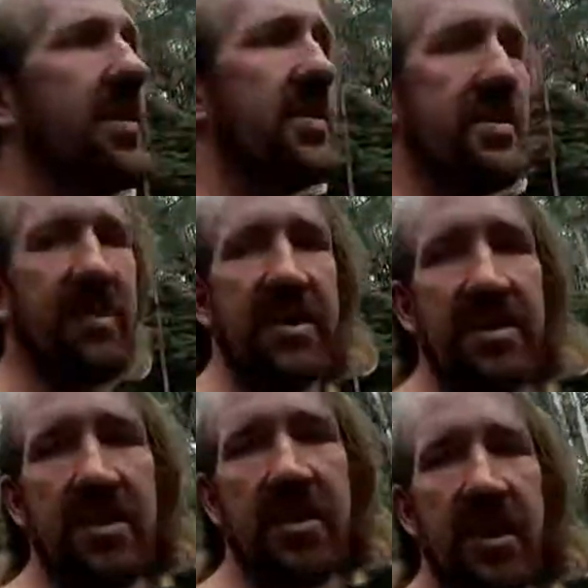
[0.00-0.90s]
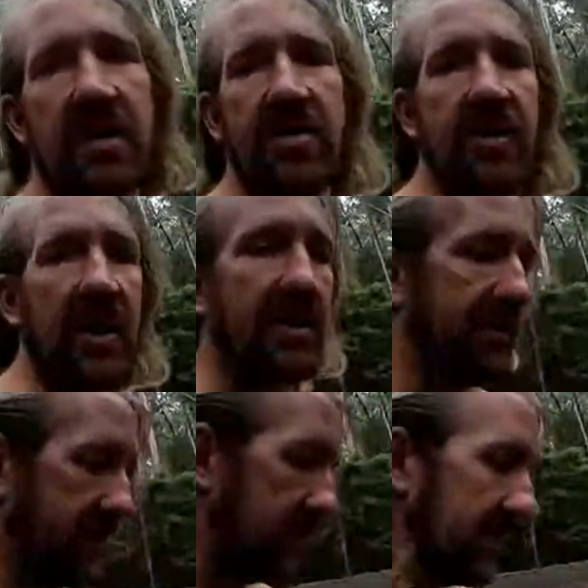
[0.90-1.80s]
depending on how you look at it.
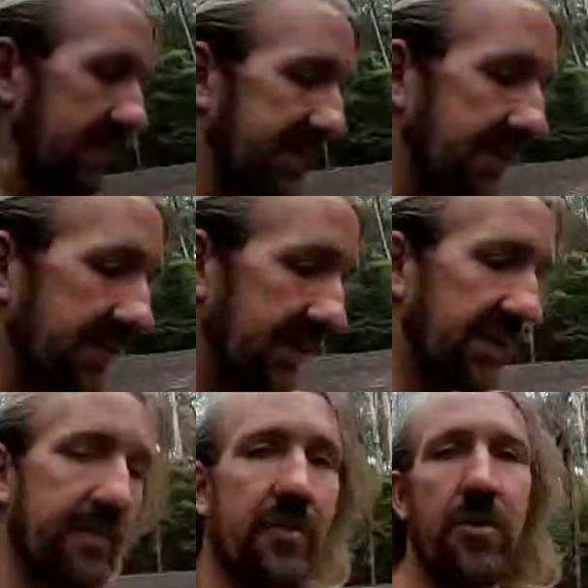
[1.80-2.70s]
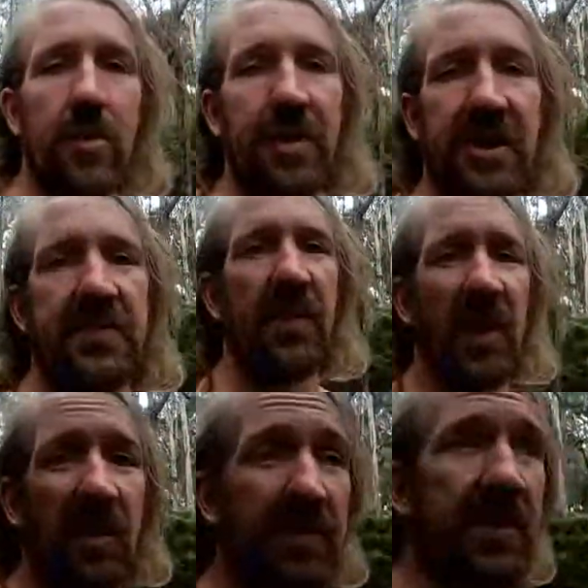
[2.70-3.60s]
It's only
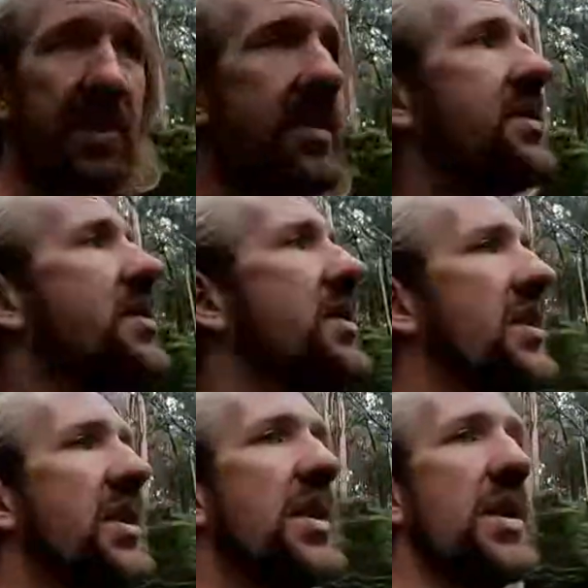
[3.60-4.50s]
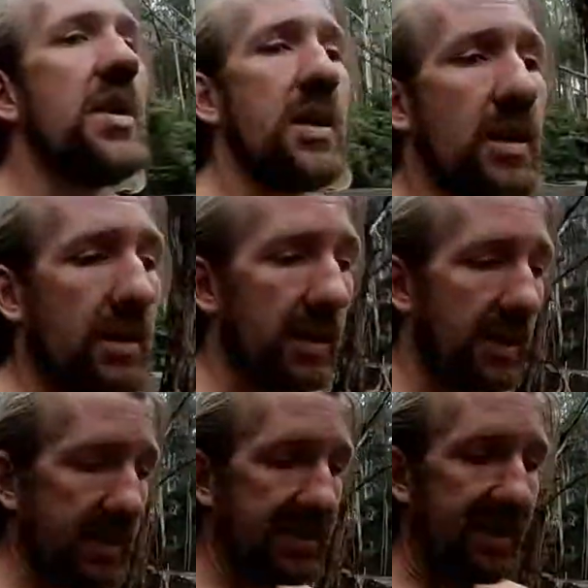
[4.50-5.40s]
5:15, so.
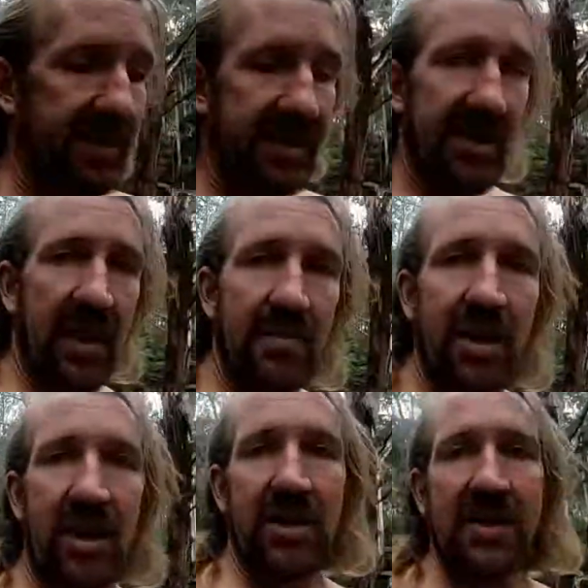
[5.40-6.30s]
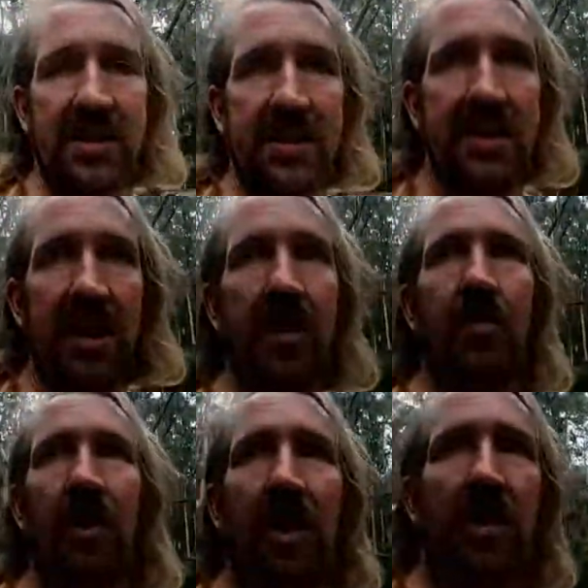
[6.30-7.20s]
So today marks day
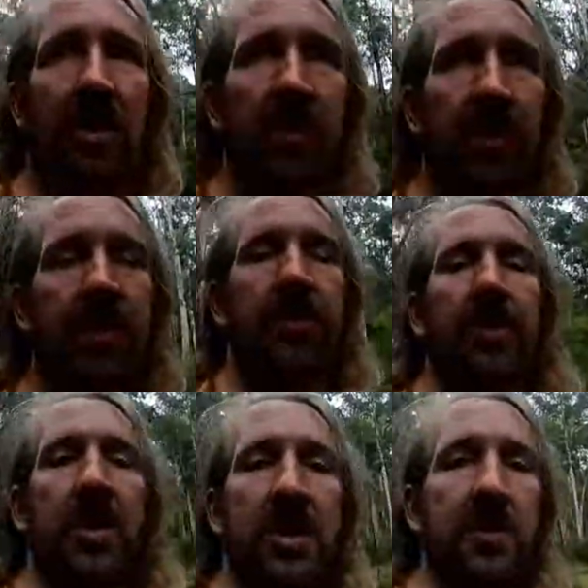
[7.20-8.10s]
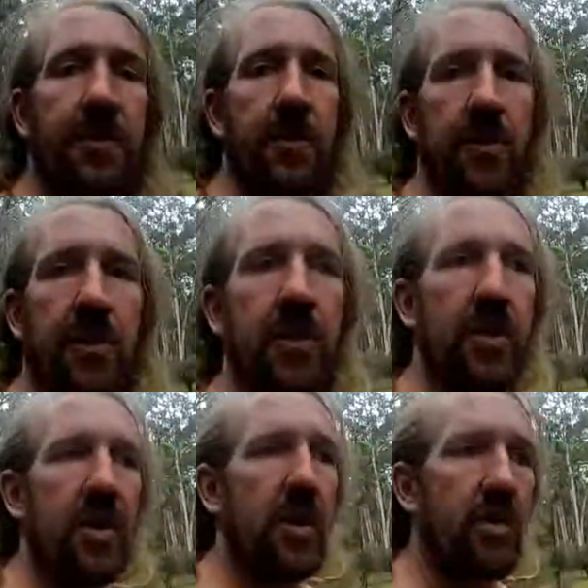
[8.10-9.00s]
1 of 3 for
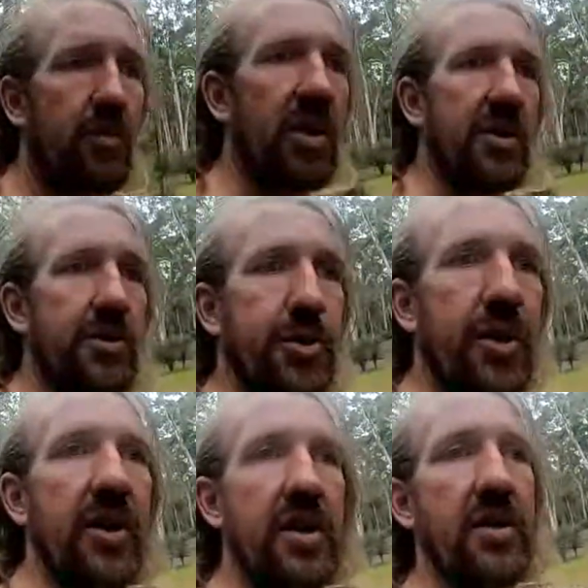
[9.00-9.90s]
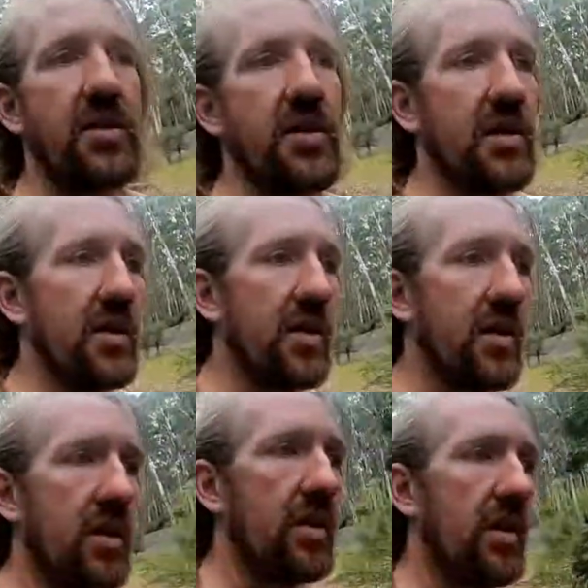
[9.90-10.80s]
my training
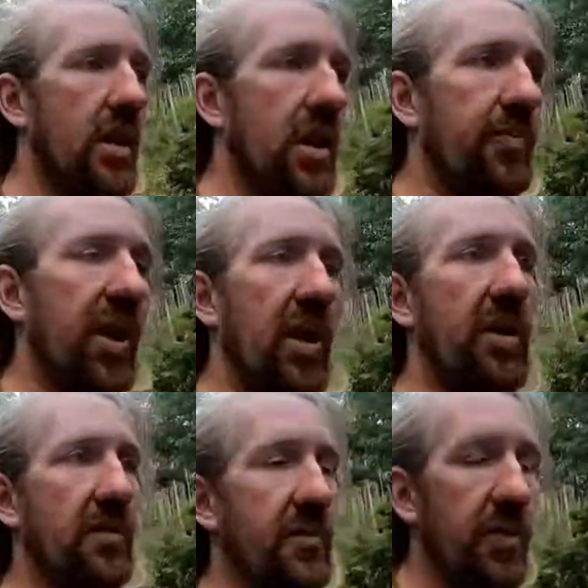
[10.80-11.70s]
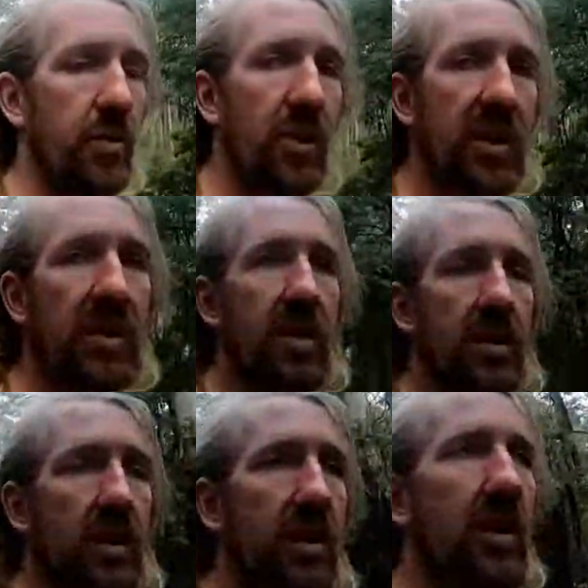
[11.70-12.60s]
plan for the week.
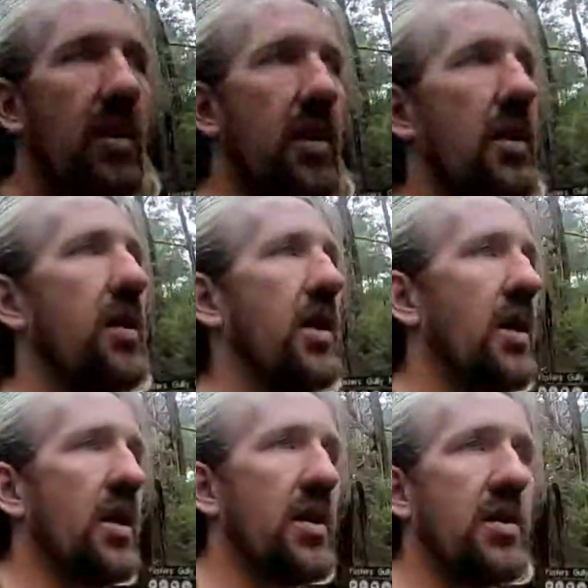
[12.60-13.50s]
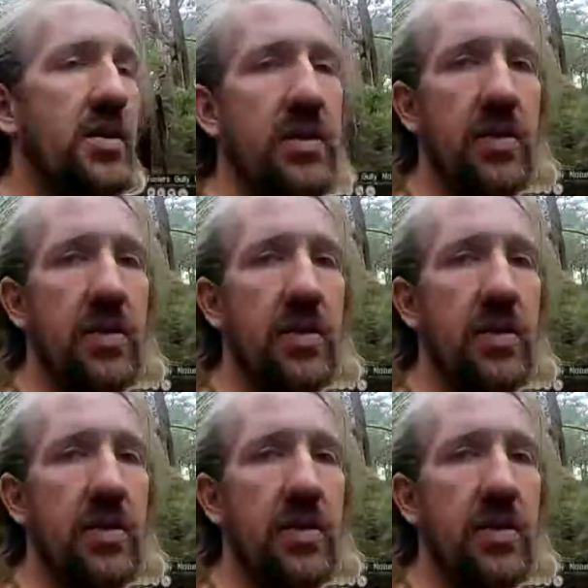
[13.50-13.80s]
I've